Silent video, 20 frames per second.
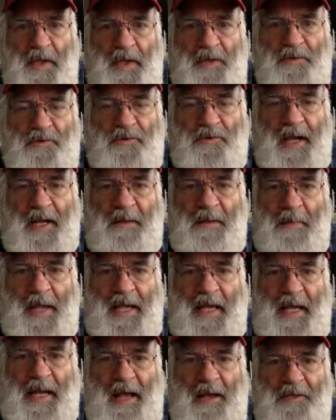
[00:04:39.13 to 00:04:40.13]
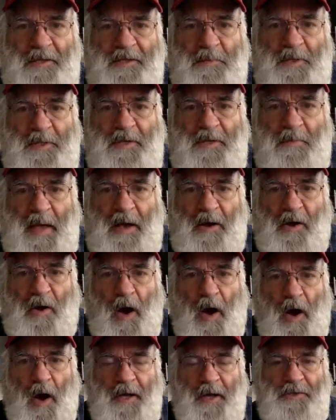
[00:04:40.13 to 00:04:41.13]
trying to make announcements about
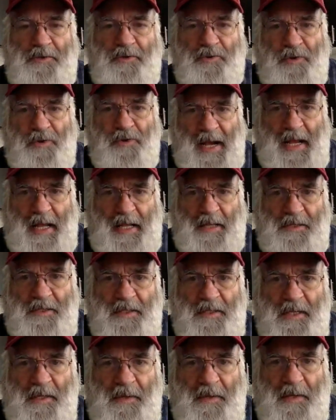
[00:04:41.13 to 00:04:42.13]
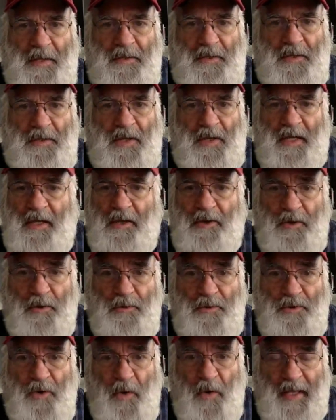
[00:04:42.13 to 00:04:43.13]
caucus trainings that they could do
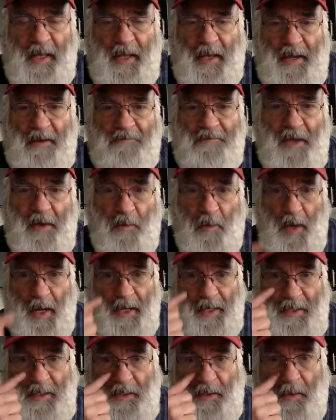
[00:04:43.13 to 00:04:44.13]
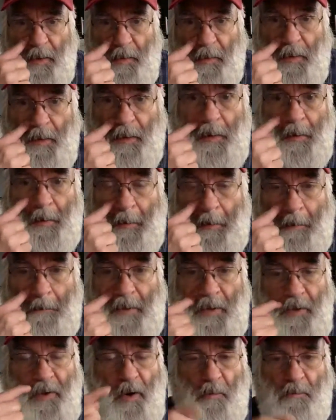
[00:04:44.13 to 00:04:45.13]
jointly if they wanted to.
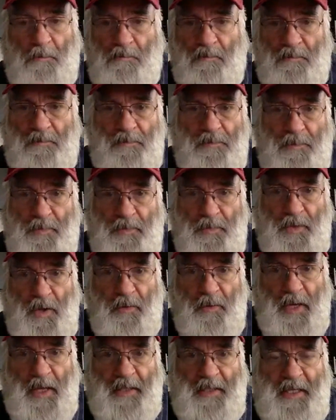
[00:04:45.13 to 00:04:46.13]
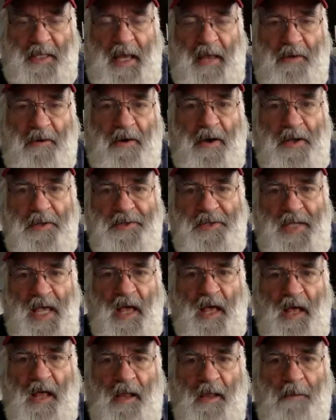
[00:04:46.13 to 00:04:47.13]
But nope, don't get together
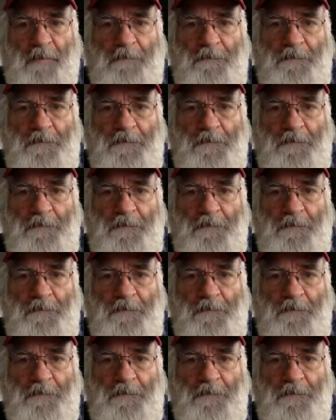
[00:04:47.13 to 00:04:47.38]
until